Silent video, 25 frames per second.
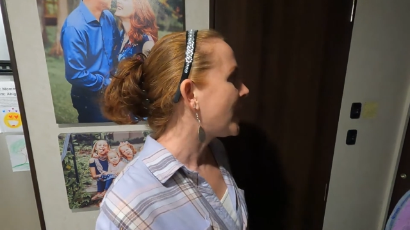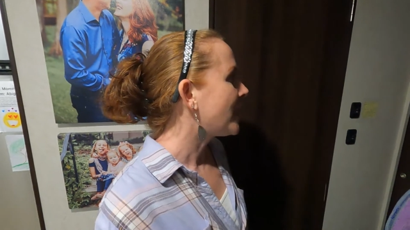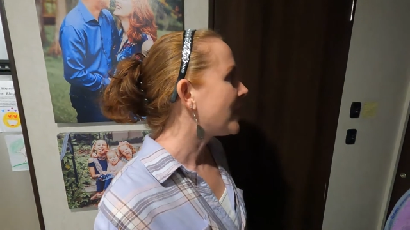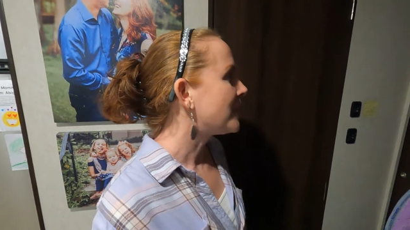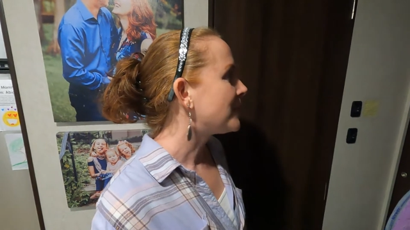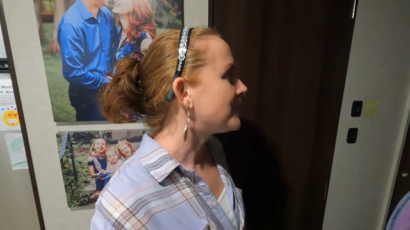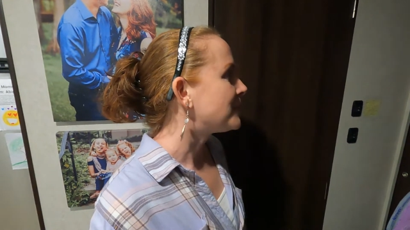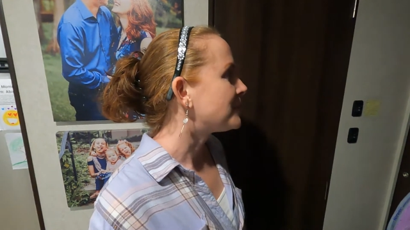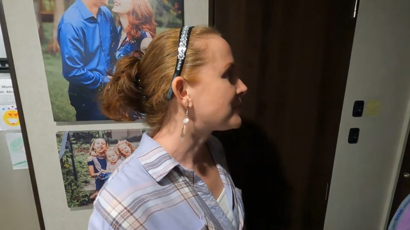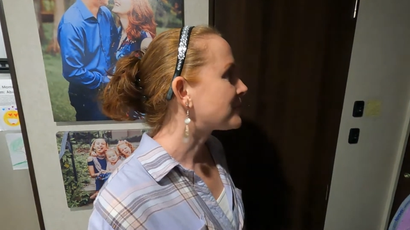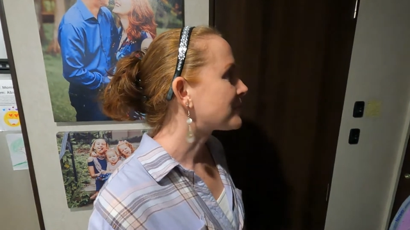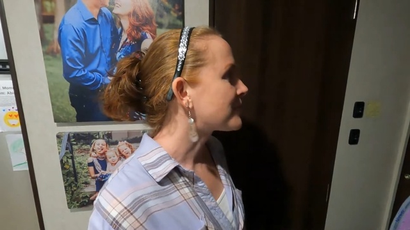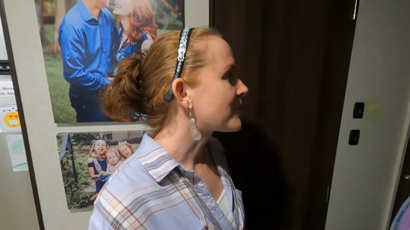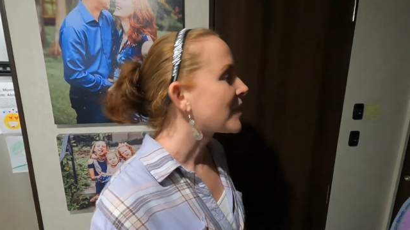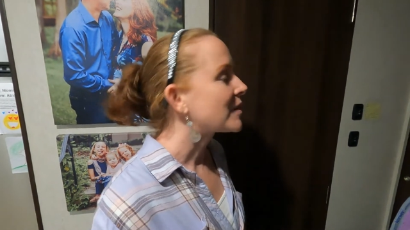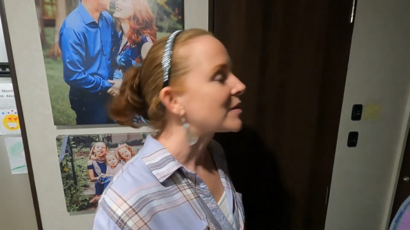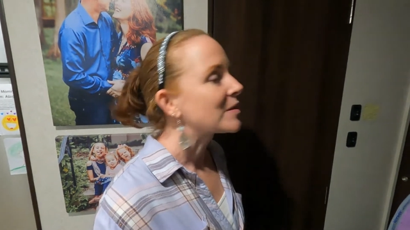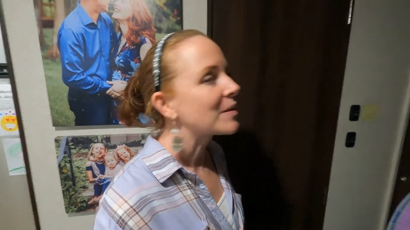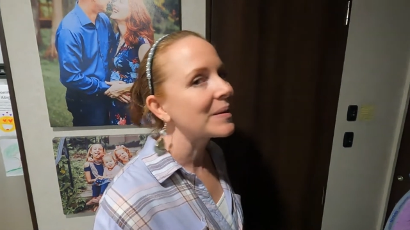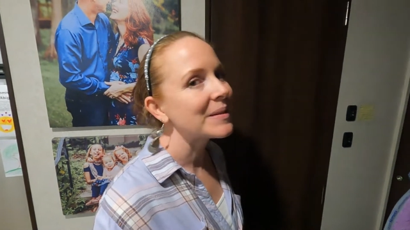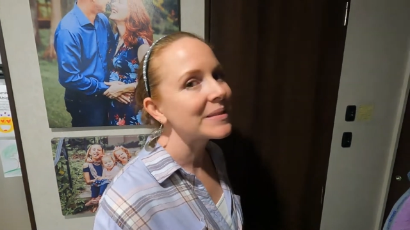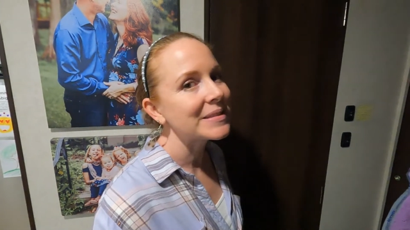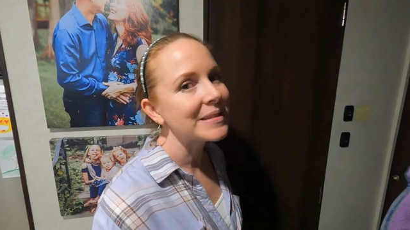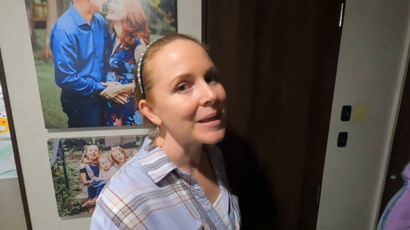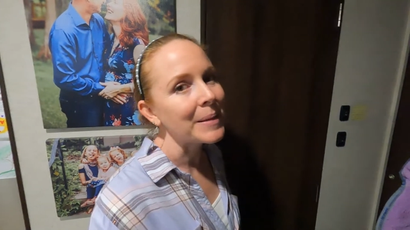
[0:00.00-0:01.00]

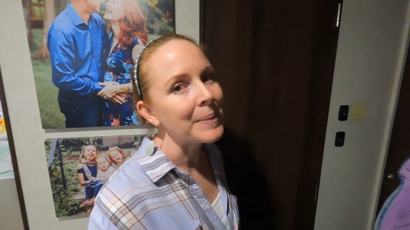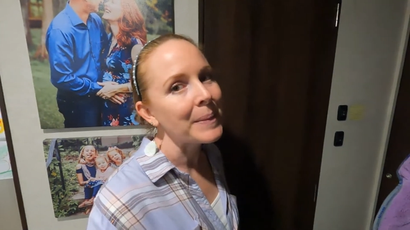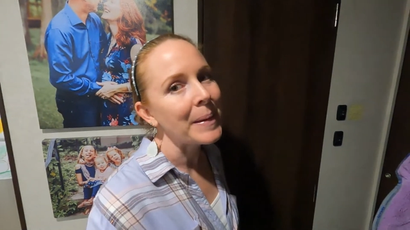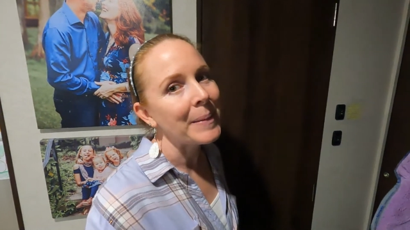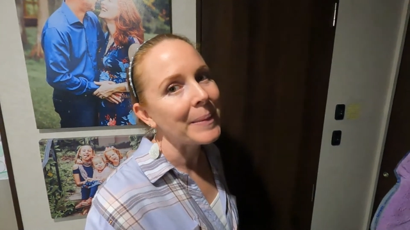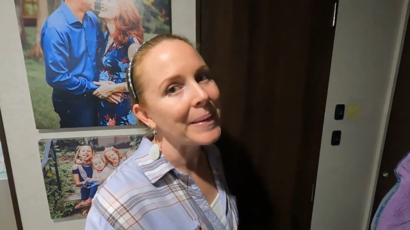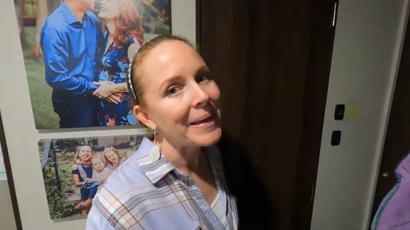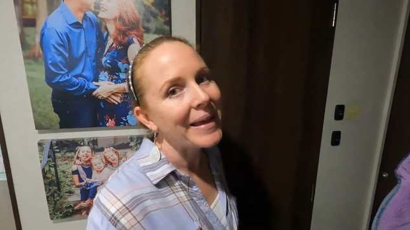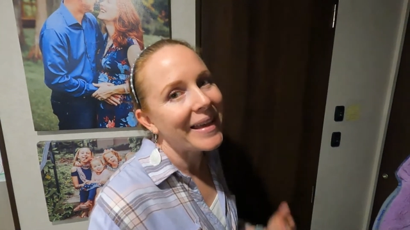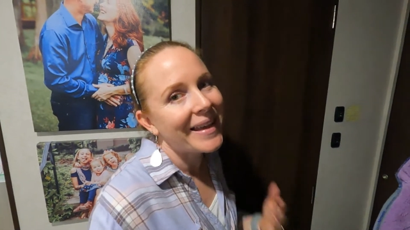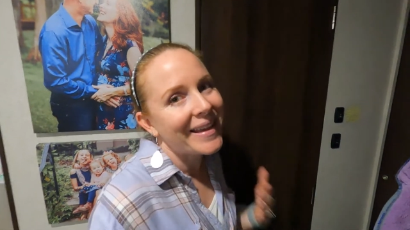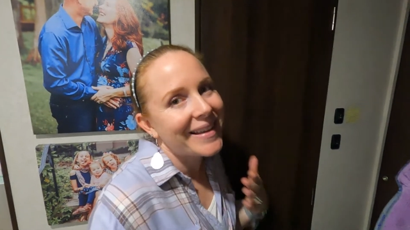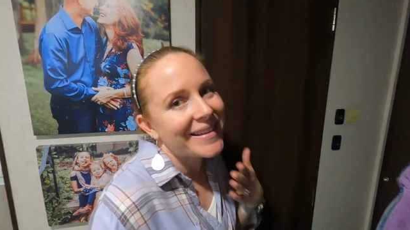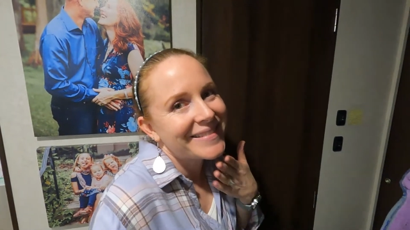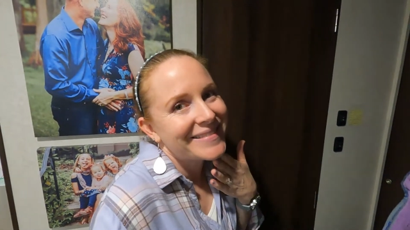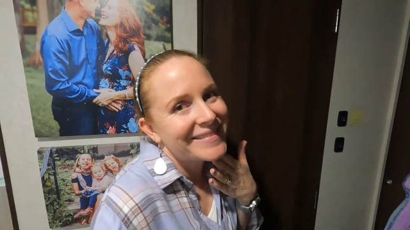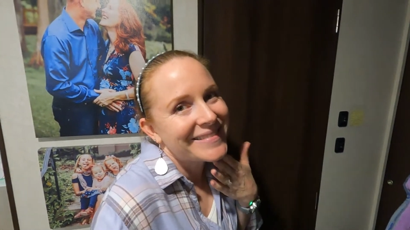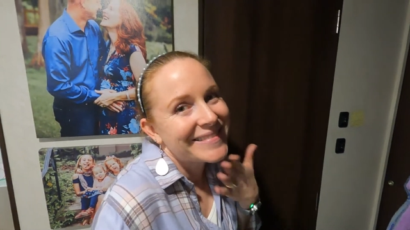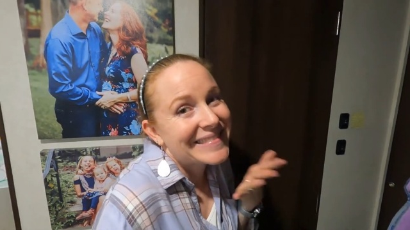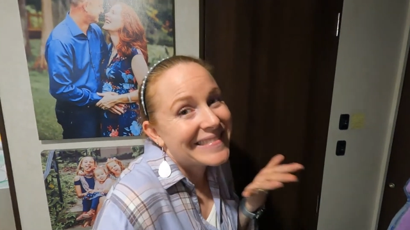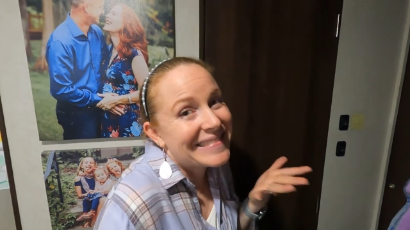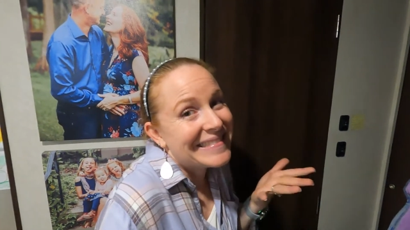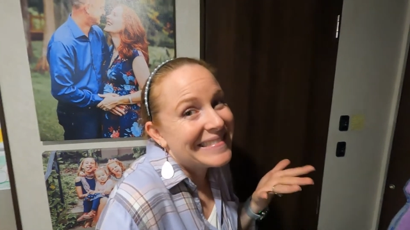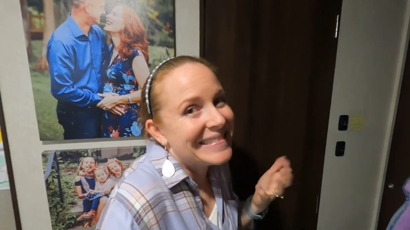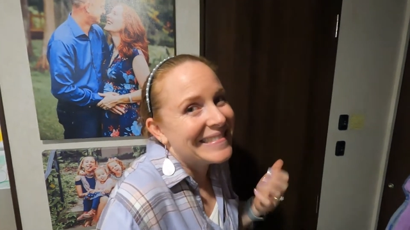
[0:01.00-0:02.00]
I was like, my
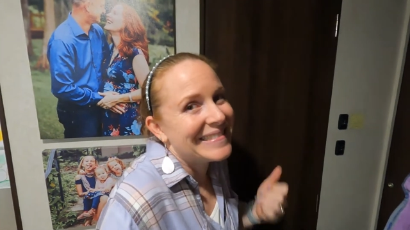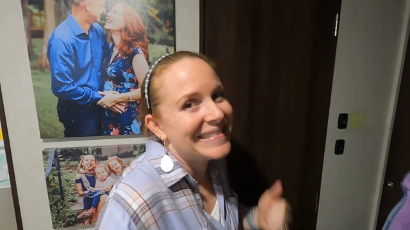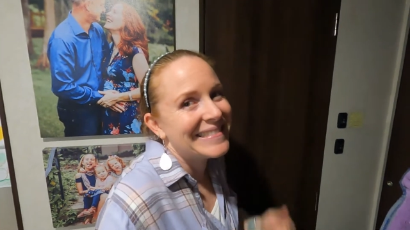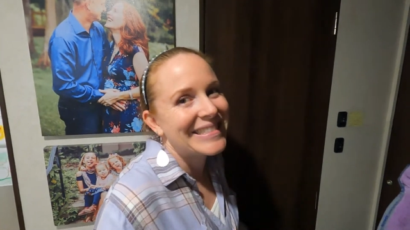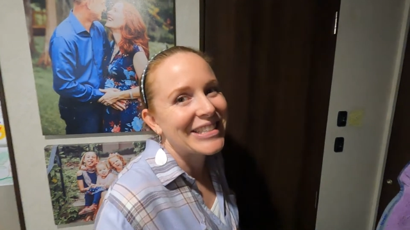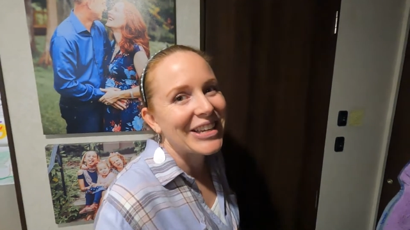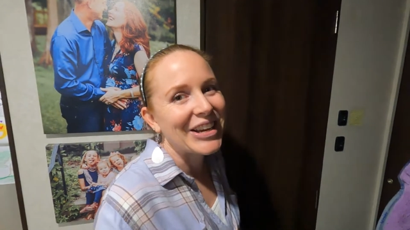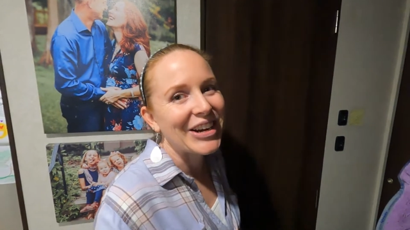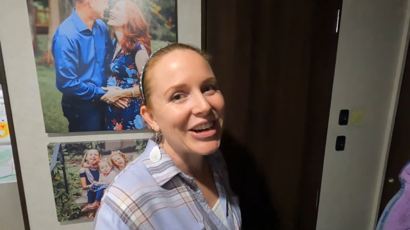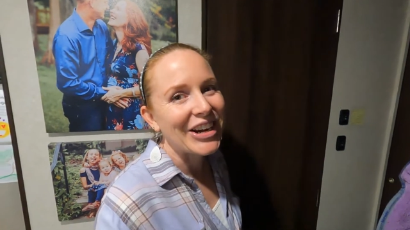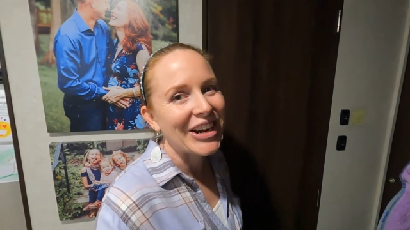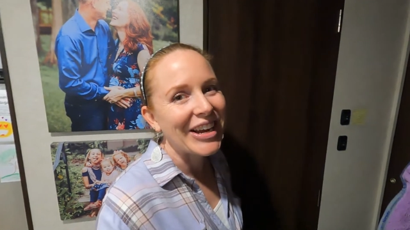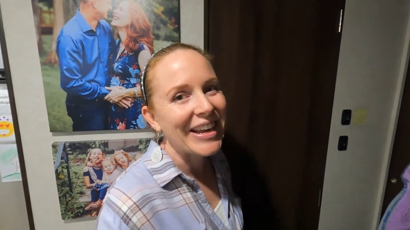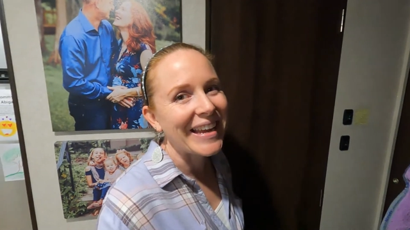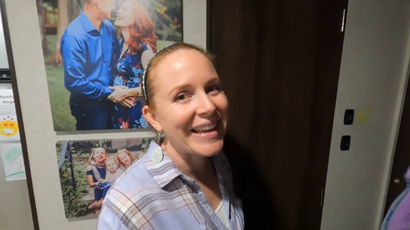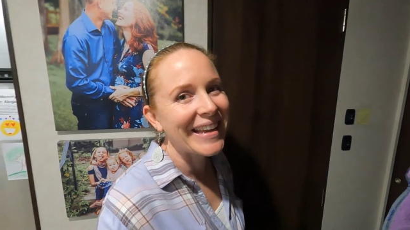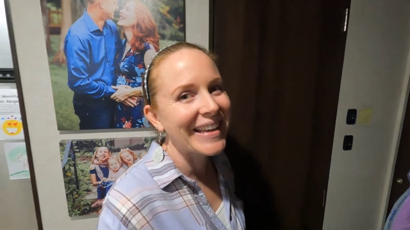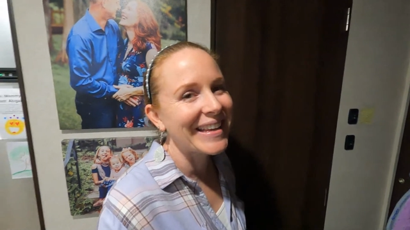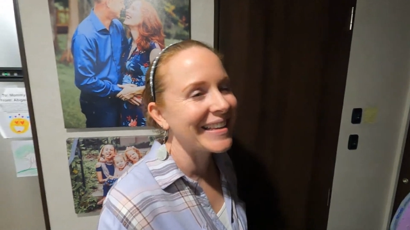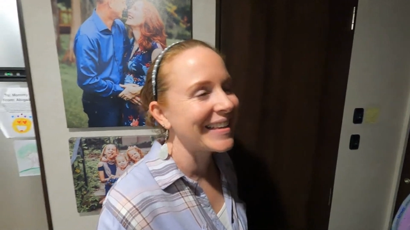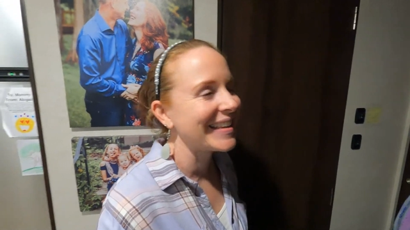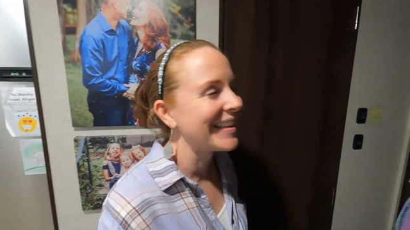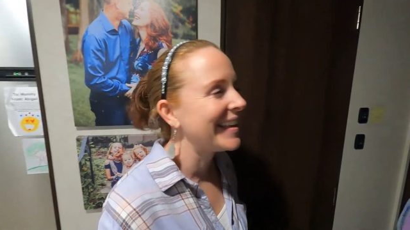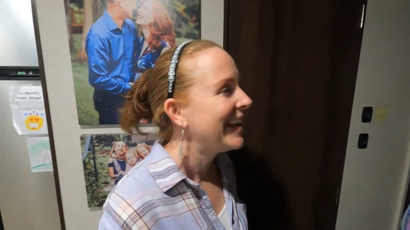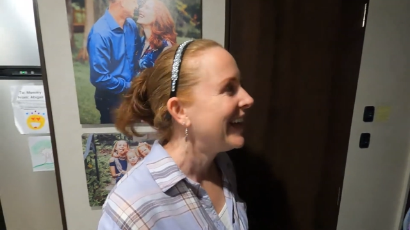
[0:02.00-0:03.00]
bad.
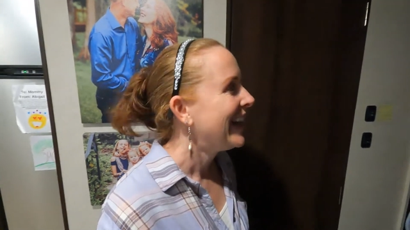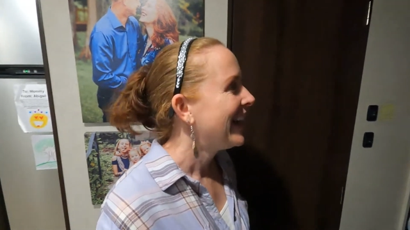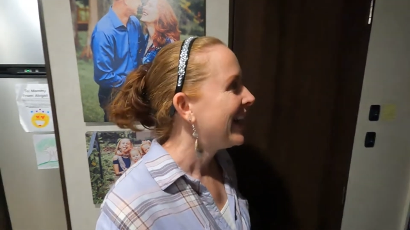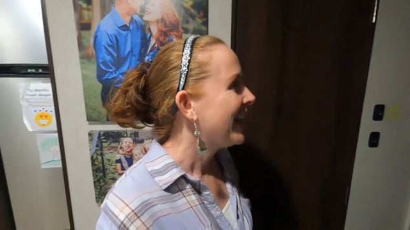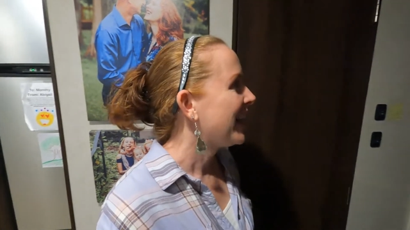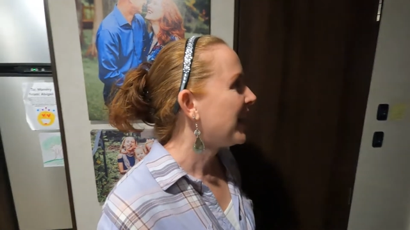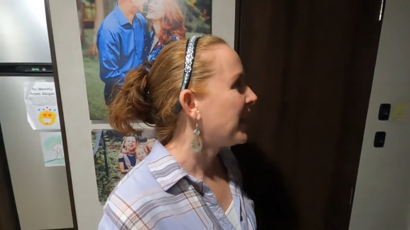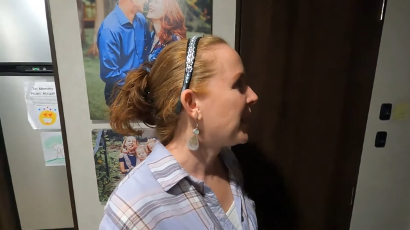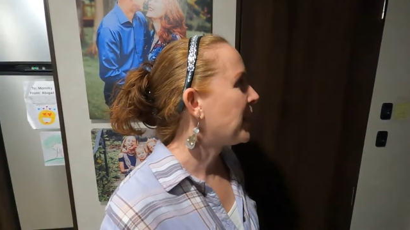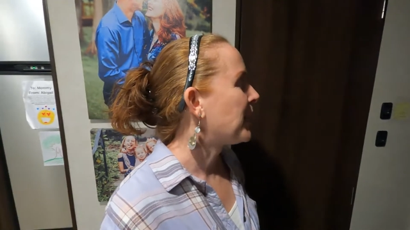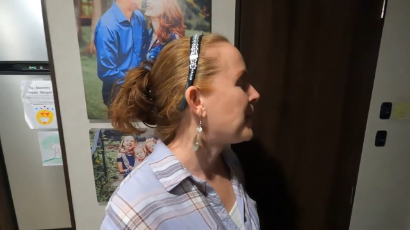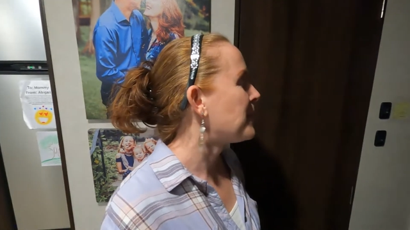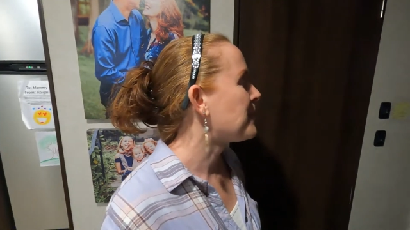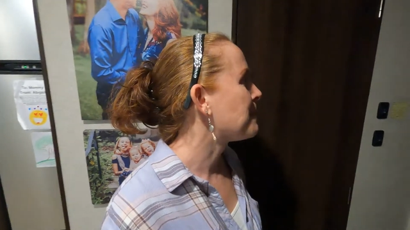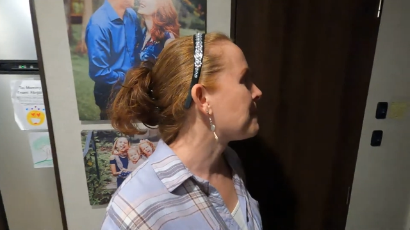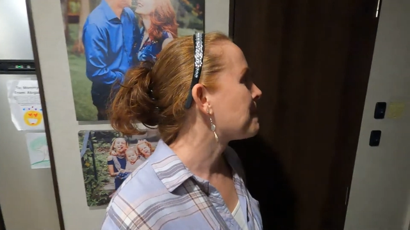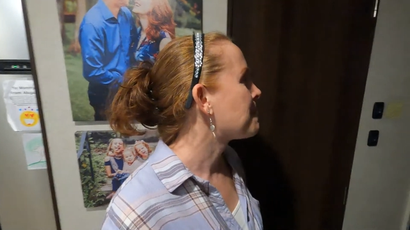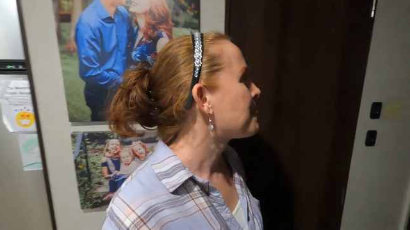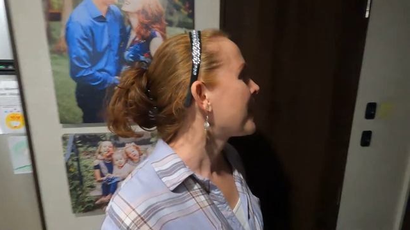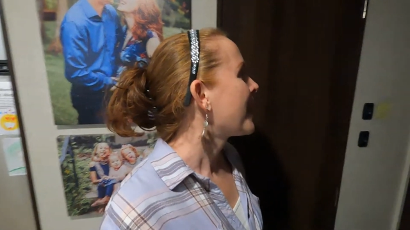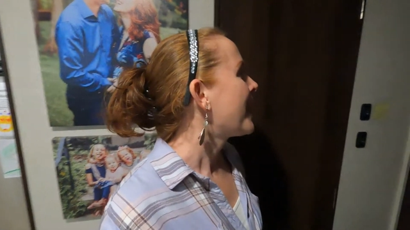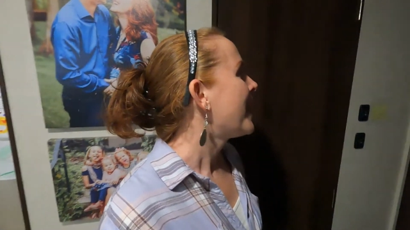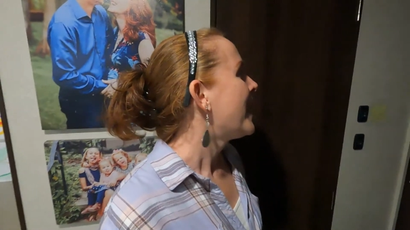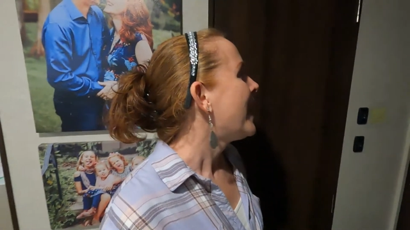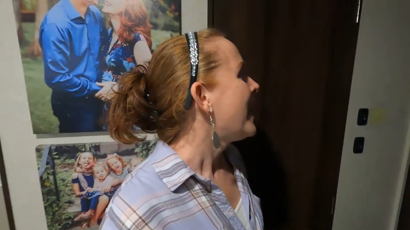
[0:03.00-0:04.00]
Sorry.
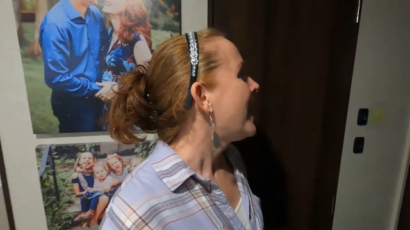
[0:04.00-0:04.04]
And